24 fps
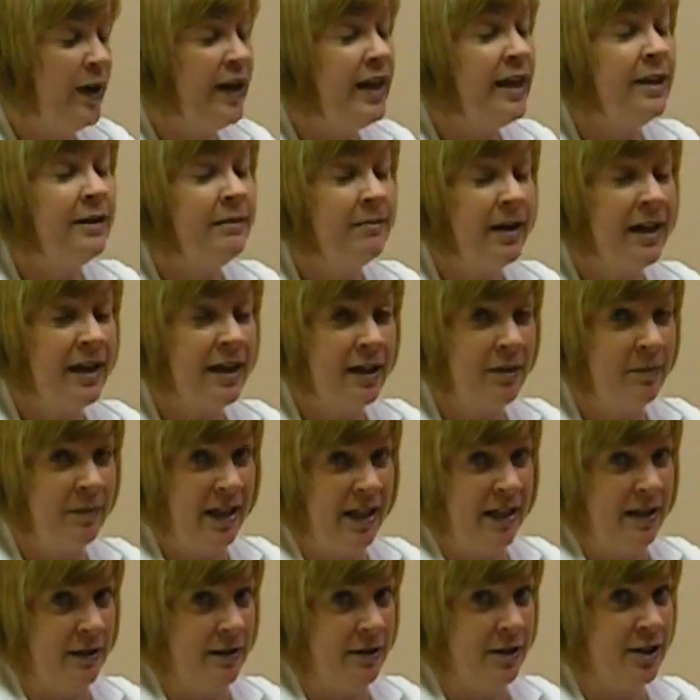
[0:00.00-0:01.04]
we
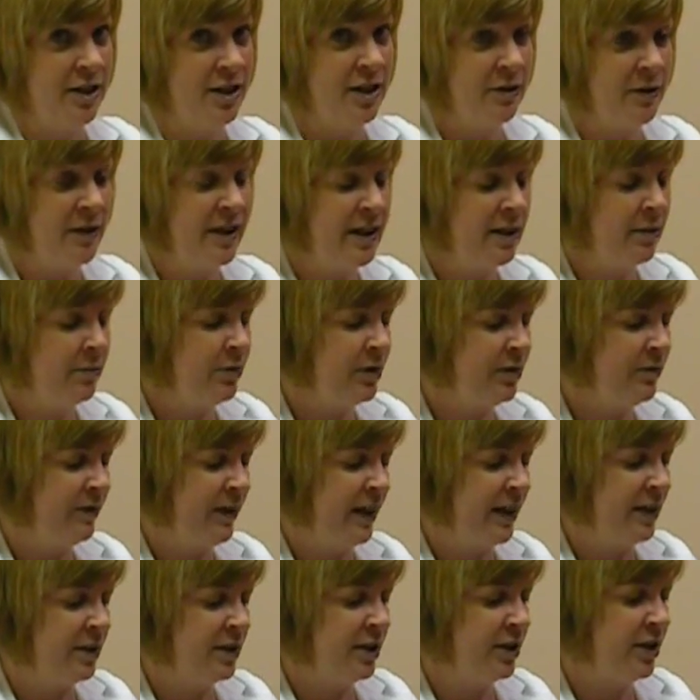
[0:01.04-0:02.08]
recommend doing the
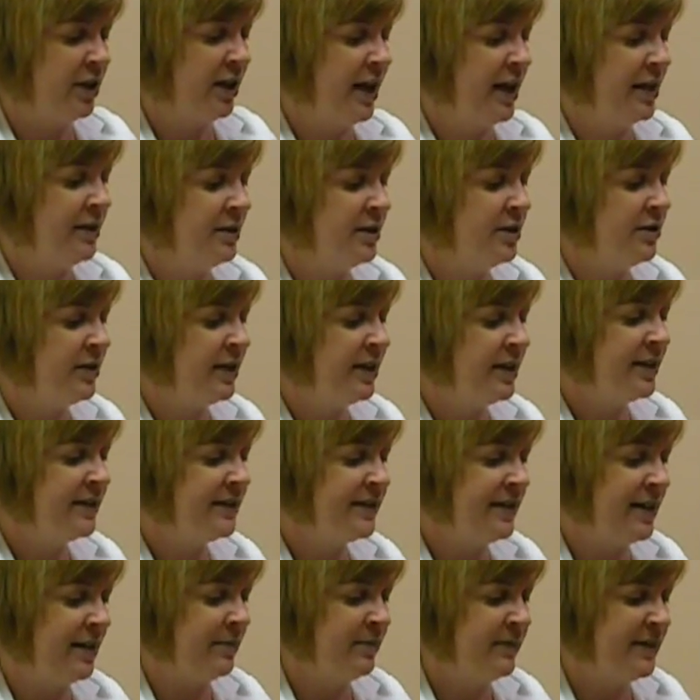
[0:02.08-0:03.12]
Perfector and doing
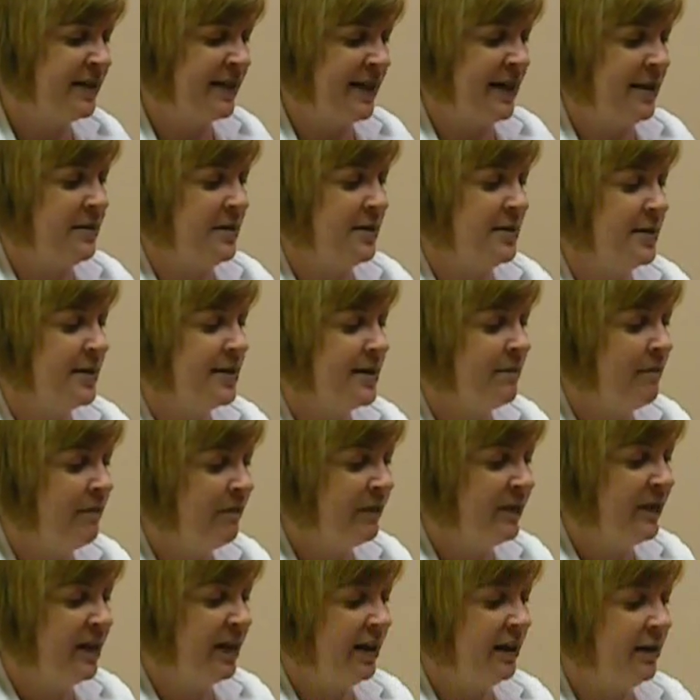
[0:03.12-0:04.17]
the stem cells
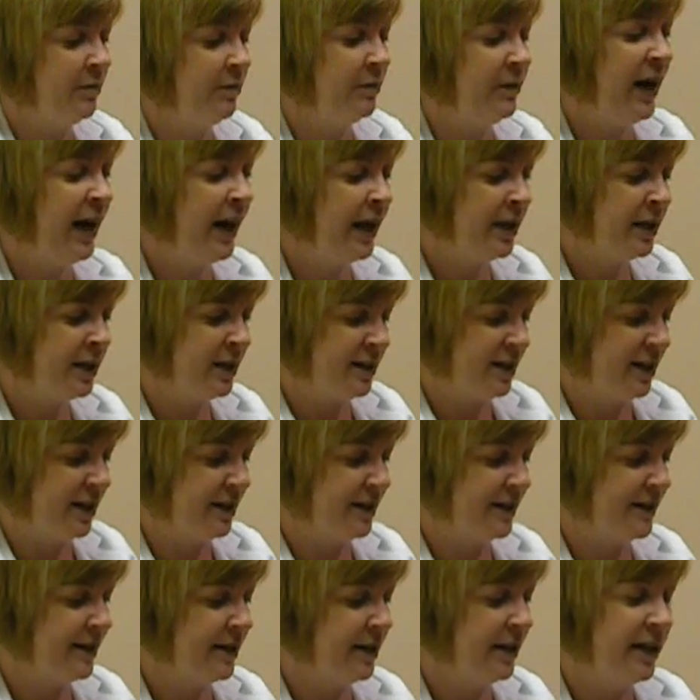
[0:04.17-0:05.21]
in
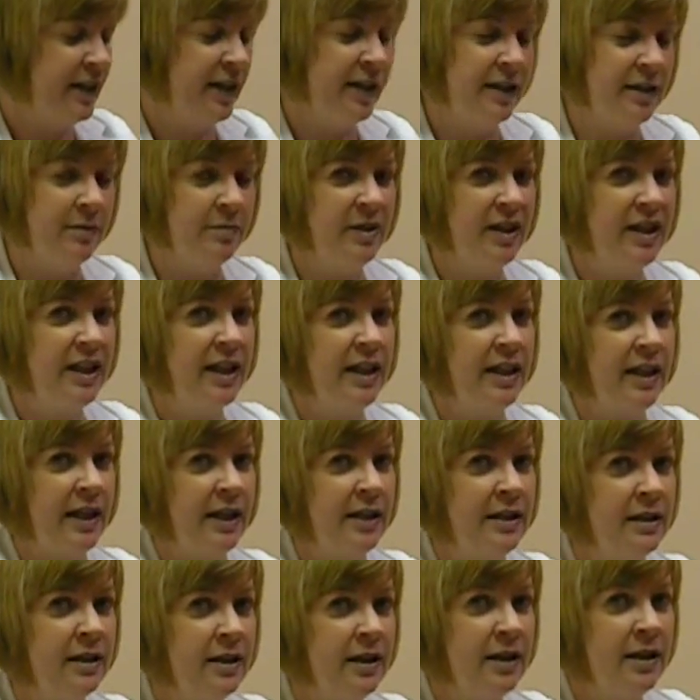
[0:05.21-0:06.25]
packages in the
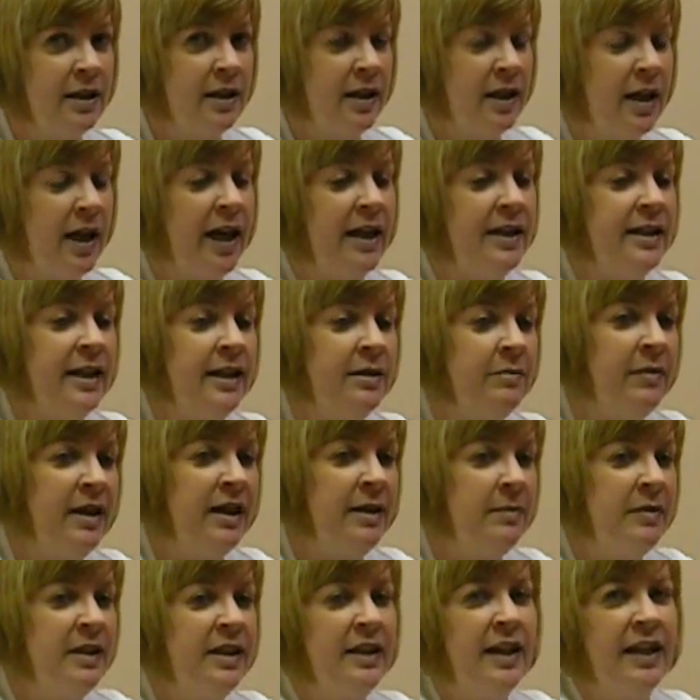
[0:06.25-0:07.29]
beginning, and then
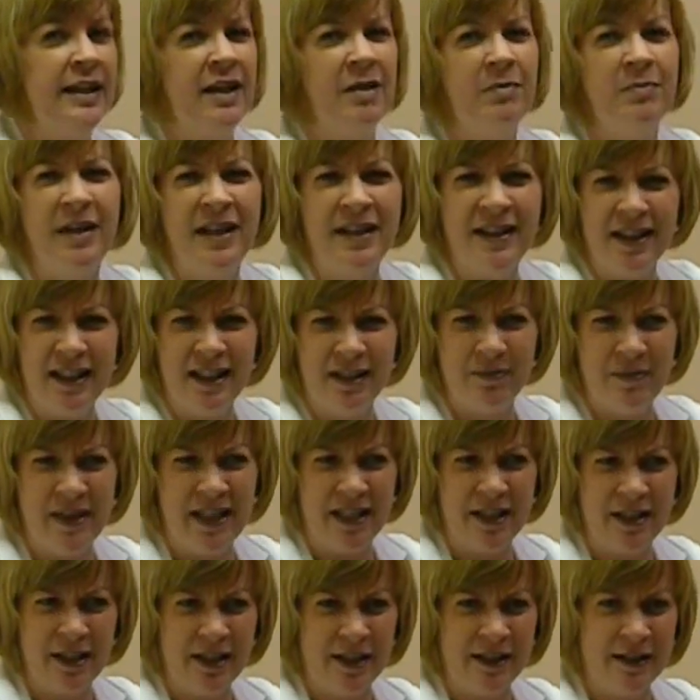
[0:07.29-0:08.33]
maybe like a monthly
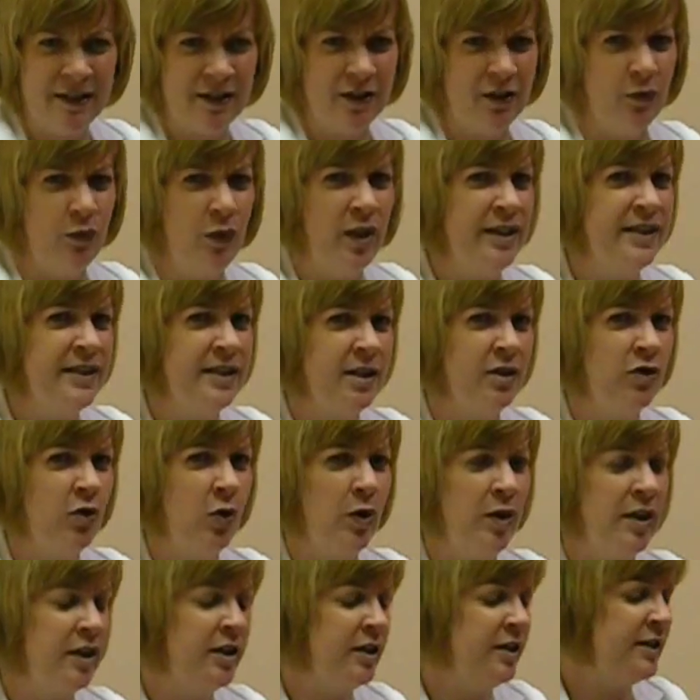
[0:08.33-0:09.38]
maintenance or once a
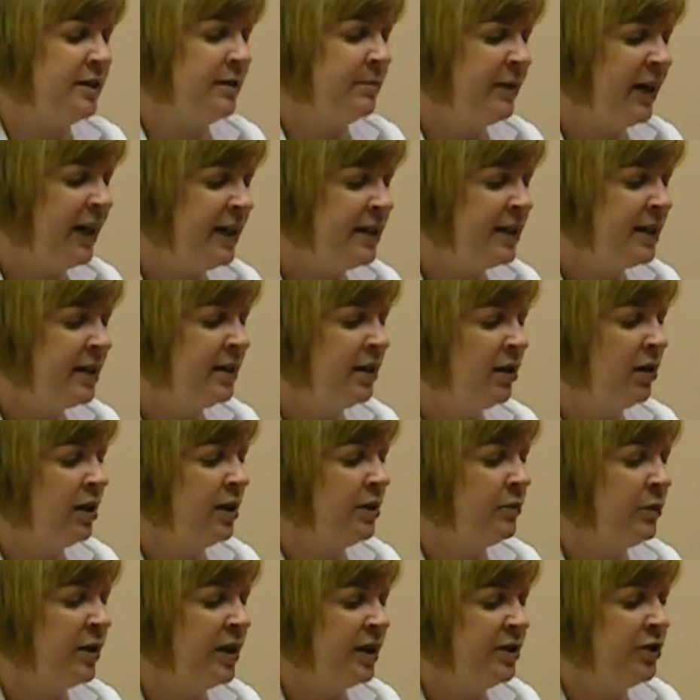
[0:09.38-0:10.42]
quarter, depending
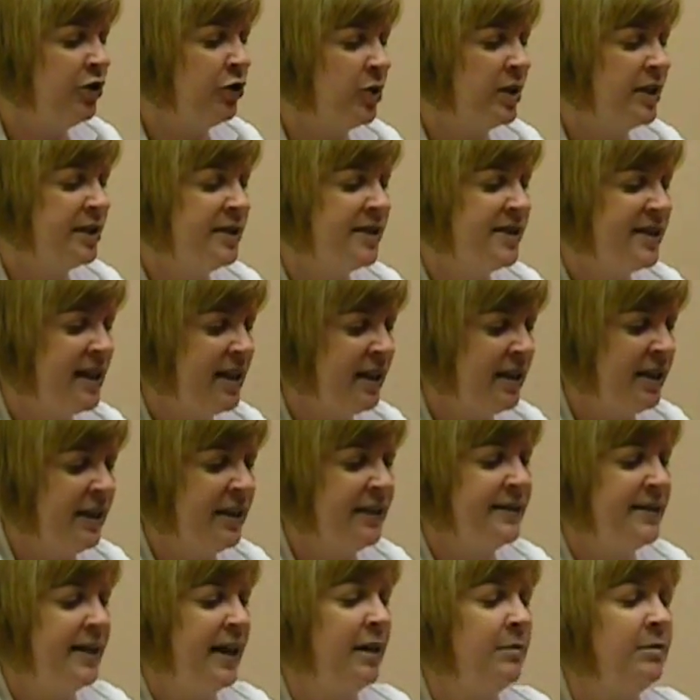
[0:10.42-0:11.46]
on where your skin
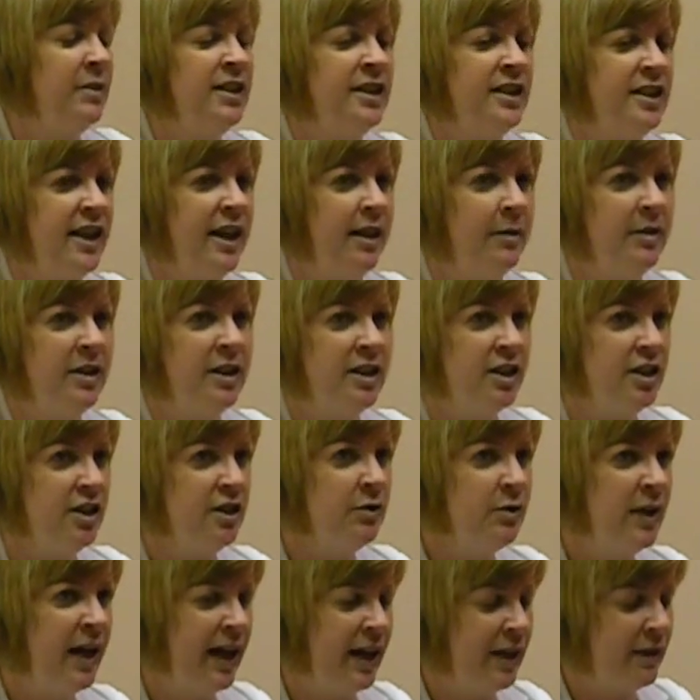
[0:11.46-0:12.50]
is, how much damage
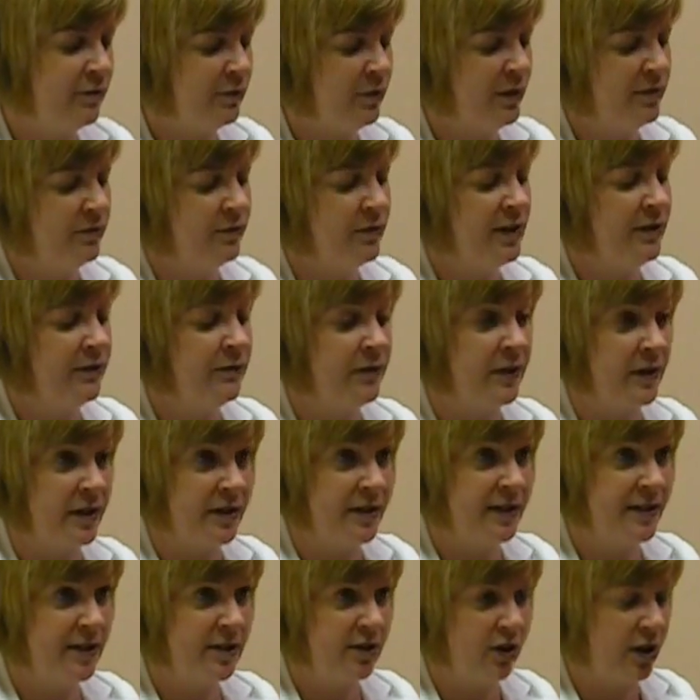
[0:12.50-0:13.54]
you have when we
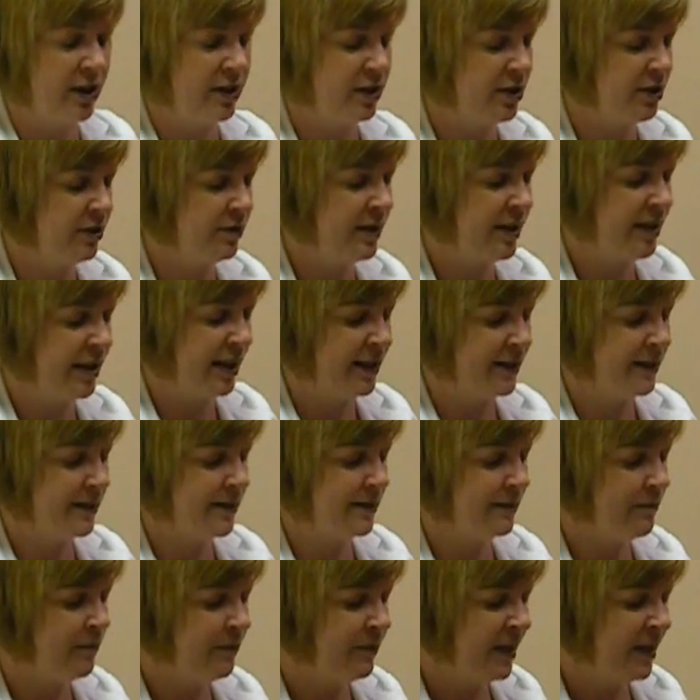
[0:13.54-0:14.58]
first start doing this.